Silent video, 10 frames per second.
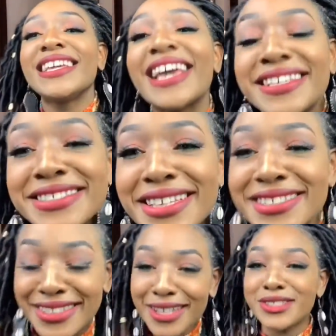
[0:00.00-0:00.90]
Yes,
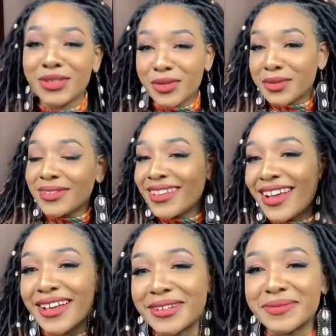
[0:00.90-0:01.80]
then stay tuned.
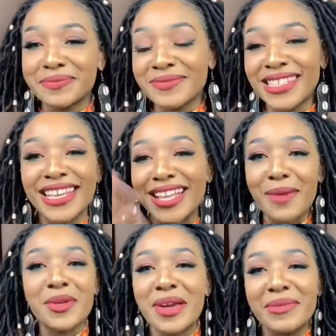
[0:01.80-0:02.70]
And
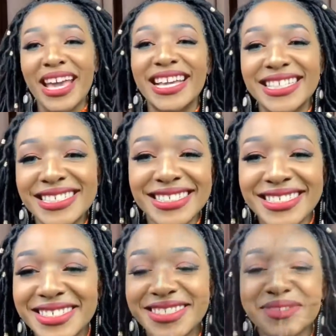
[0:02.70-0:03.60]
I'll be right back.
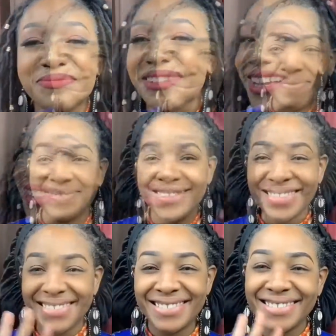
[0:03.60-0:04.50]
Bye, you
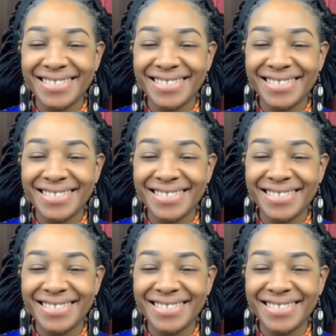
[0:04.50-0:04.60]
guys.